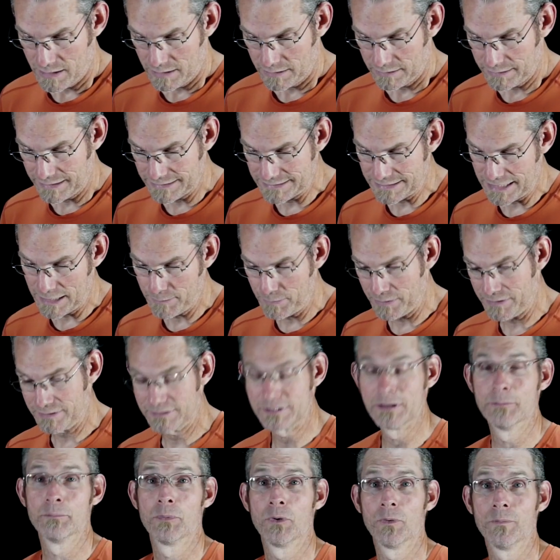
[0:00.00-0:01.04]
Let's keep it
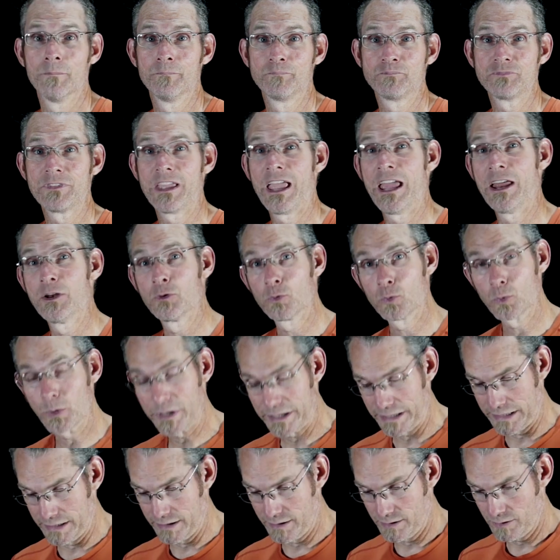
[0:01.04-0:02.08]
simple and
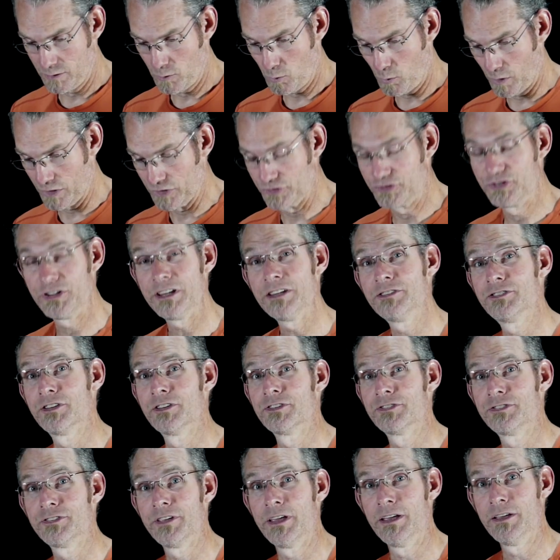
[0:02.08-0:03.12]
read what
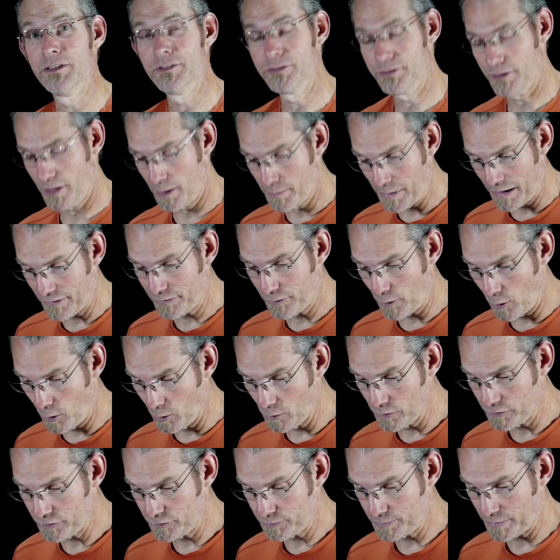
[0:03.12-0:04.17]
Jesus says about the
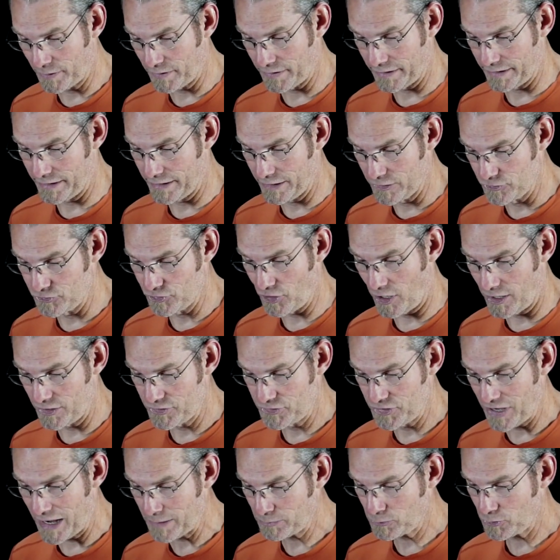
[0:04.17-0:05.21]
Holy Spirit in
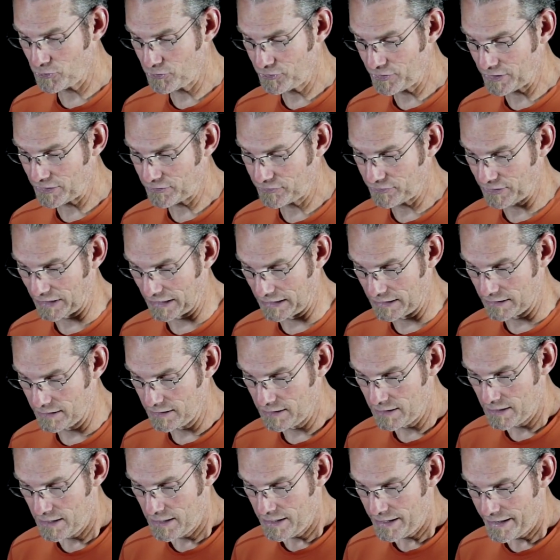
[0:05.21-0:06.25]
John chapter 16.
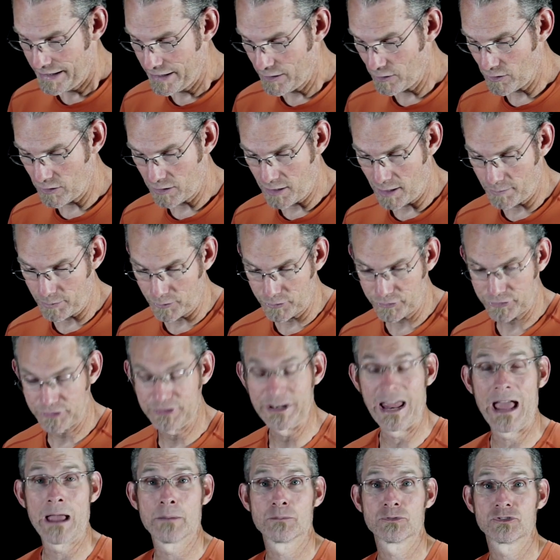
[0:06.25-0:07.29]
Here are a couple
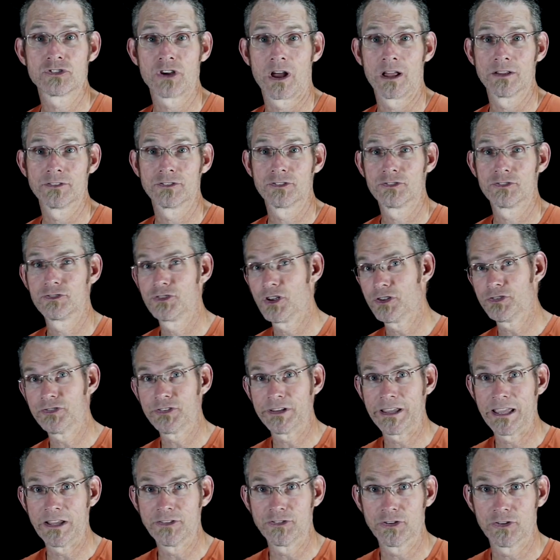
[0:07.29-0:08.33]
snapshots just
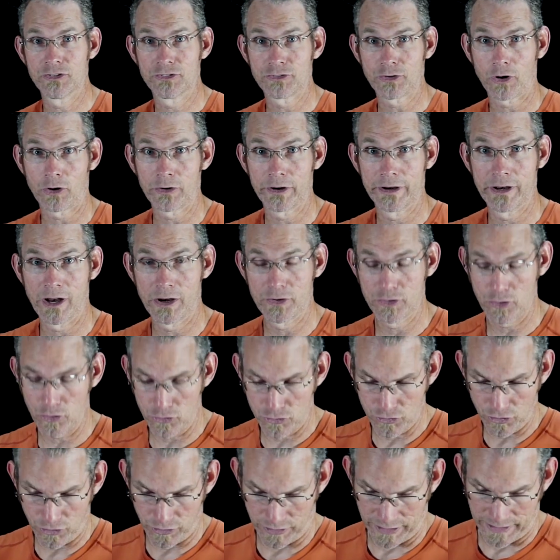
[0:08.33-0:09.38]
to get you started on your
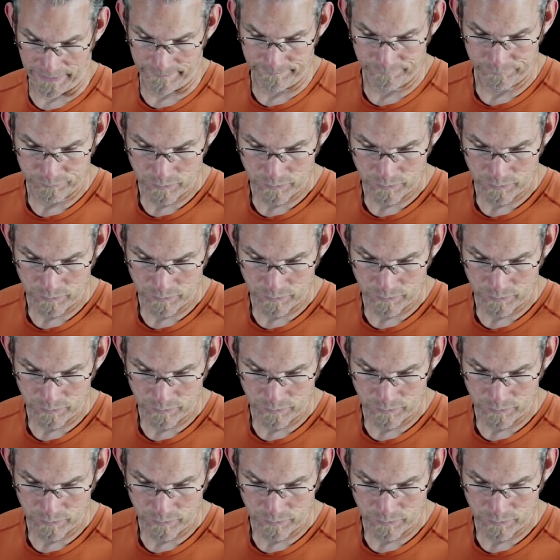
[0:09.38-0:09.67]
journey.